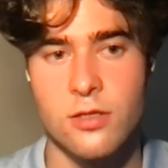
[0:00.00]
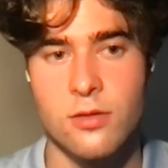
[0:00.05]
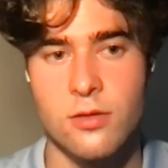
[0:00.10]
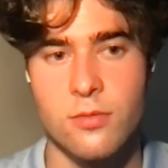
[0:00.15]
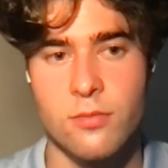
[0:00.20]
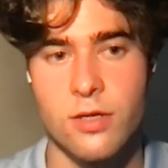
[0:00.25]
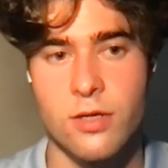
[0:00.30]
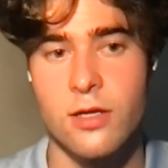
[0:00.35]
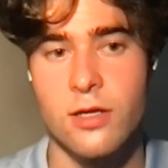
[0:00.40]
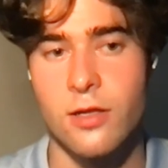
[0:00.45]

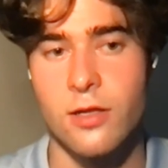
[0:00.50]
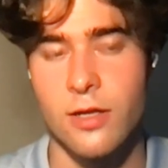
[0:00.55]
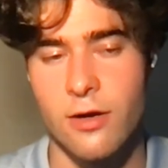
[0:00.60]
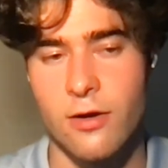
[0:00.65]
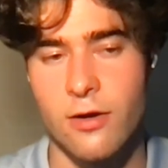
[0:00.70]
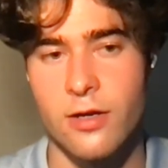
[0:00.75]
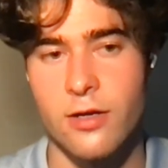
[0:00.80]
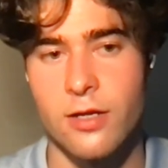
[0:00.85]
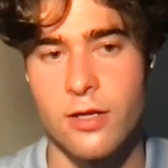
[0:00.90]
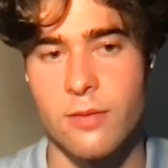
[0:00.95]

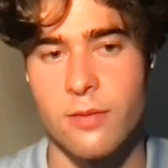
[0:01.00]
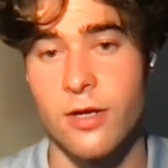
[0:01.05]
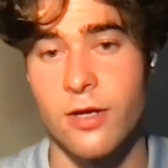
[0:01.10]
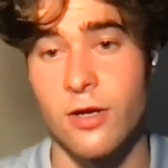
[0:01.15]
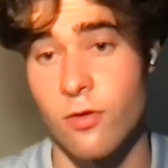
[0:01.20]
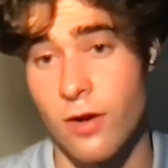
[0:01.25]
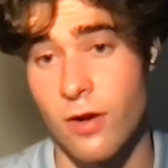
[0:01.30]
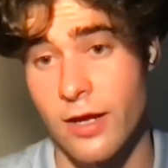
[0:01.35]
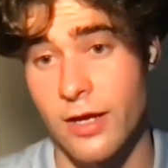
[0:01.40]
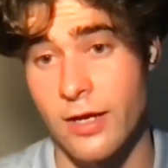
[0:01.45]
McLaren, and
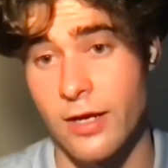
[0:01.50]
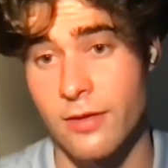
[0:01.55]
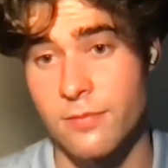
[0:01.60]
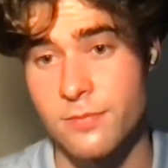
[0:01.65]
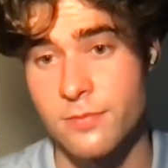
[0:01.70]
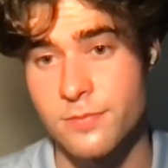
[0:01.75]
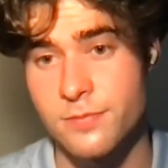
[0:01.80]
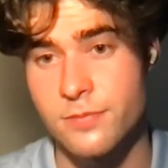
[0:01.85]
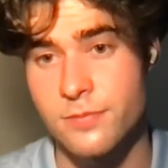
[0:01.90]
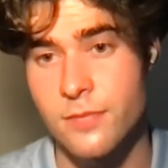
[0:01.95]
McRae.
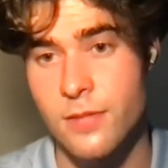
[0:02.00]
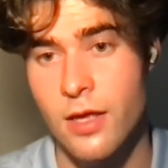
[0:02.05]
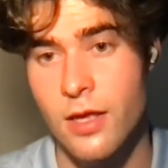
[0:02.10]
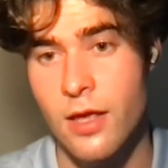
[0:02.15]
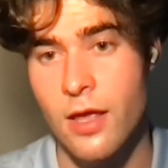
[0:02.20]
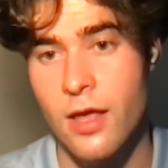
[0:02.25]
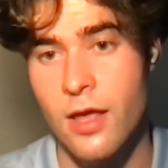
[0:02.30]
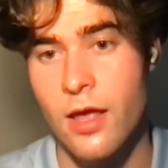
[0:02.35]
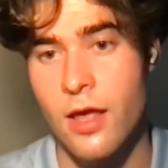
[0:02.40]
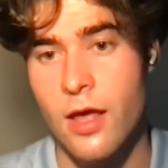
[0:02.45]

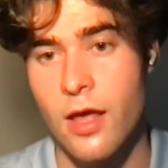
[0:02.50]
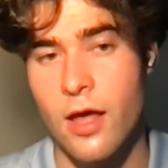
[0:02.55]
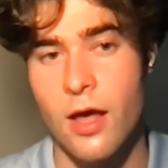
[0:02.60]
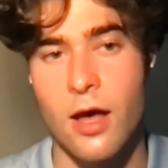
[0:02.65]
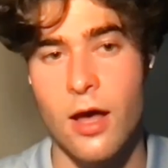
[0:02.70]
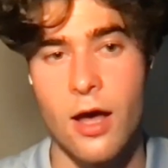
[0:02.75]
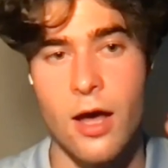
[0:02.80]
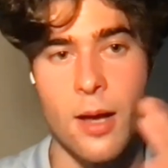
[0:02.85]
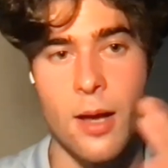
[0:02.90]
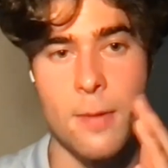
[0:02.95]

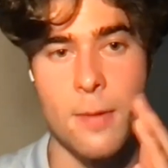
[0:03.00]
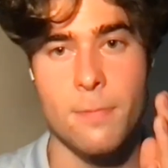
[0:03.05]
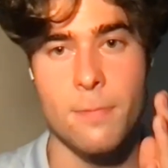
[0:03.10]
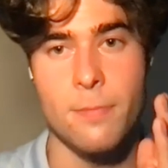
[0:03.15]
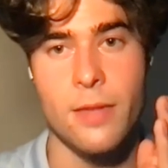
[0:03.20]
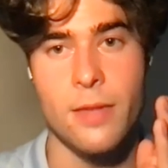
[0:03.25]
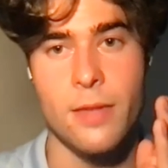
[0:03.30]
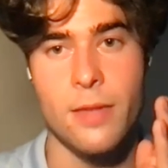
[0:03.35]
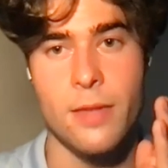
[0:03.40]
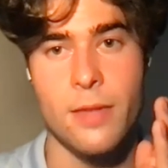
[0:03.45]
Um,
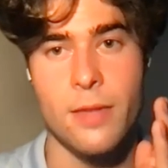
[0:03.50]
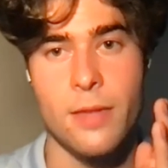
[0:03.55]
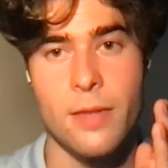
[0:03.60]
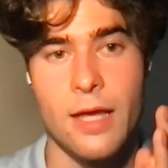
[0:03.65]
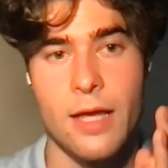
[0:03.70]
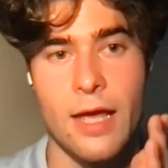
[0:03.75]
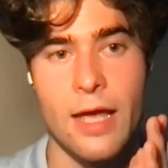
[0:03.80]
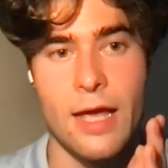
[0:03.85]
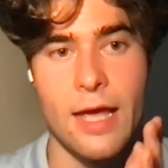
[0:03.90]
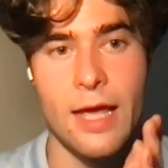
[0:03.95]

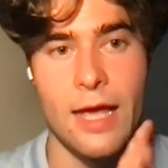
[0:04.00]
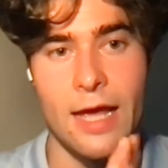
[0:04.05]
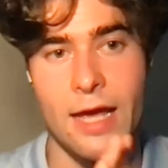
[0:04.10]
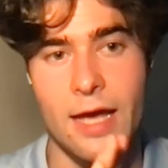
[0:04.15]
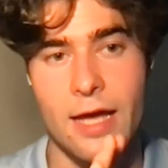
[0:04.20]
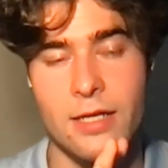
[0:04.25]
and